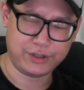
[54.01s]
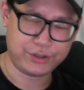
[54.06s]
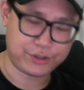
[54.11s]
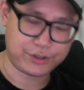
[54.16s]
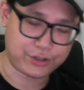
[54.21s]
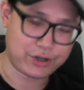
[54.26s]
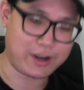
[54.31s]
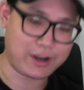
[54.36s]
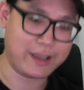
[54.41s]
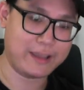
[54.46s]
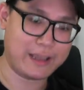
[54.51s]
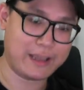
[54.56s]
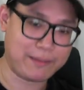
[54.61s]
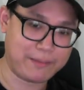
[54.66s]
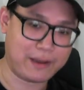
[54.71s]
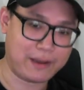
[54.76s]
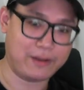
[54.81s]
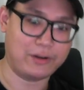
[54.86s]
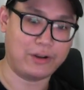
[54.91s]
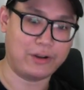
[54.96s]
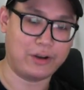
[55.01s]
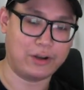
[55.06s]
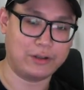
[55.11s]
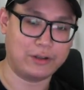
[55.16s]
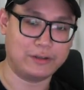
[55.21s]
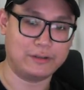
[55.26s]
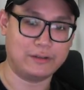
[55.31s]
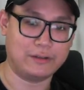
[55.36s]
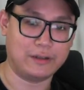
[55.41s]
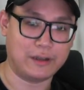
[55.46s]
try them out
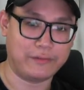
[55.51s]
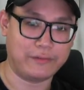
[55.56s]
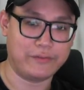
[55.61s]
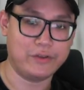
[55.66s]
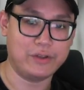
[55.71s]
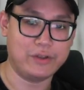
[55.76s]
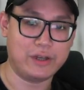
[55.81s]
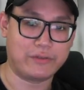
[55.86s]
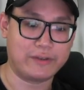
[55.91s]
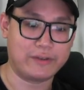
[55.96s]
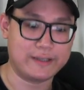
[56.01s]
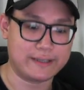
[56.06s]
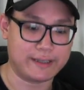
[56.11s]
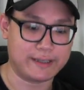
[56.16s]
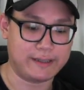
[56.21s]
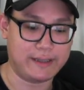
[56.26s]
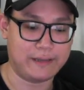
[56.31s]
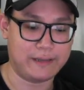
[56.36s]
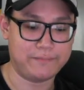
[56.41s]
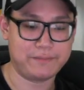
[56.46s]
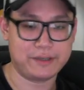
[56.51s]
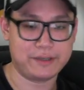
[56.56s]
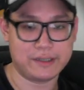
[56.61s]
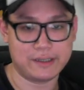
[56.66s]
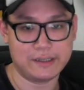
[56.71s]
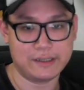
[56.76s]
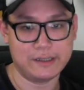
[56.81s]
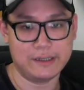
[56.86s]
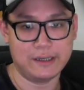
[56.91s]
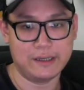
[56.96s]
on a few different setups